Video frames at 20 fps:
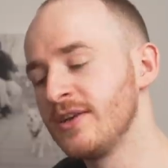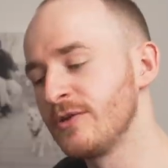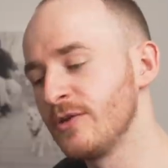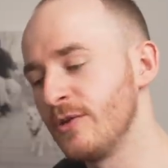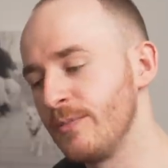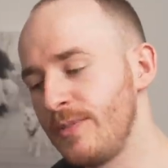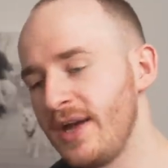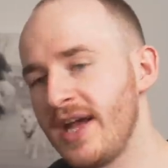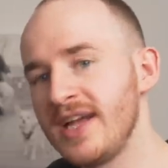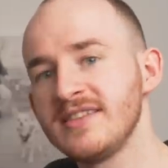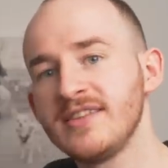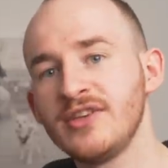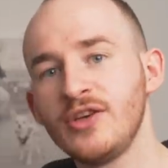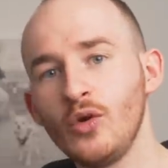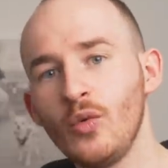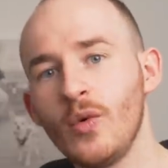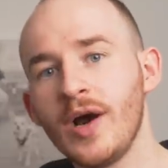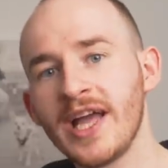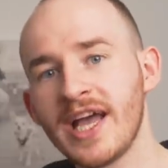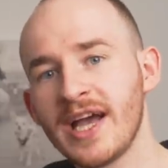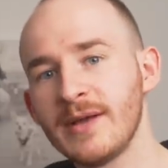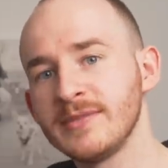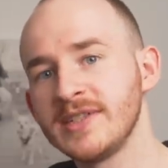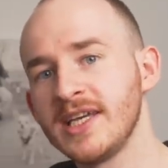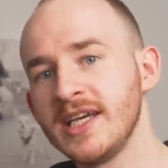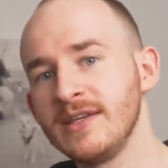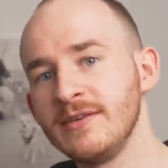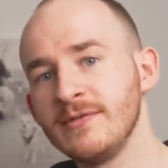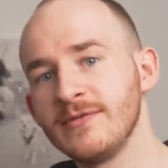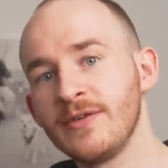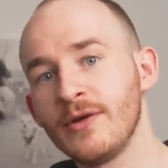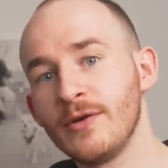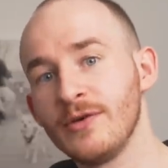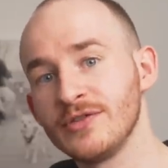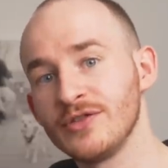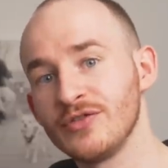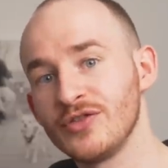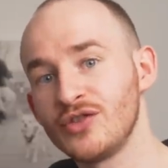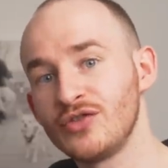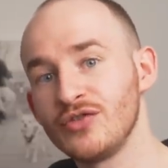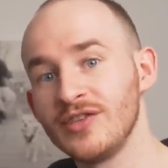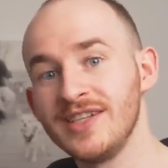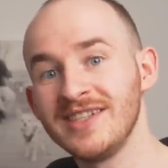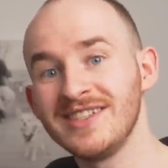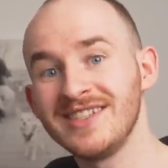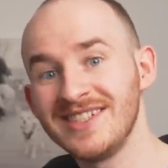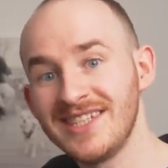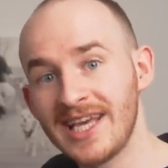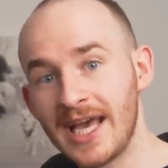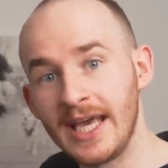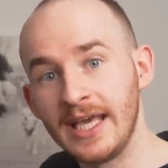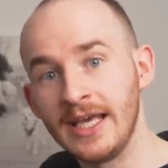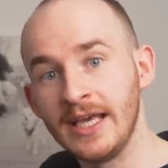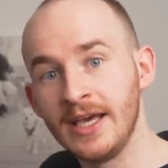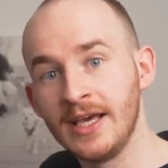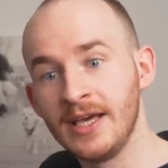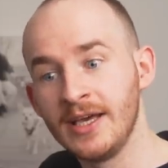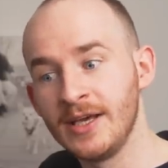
compared to who I am taking photos on the street today,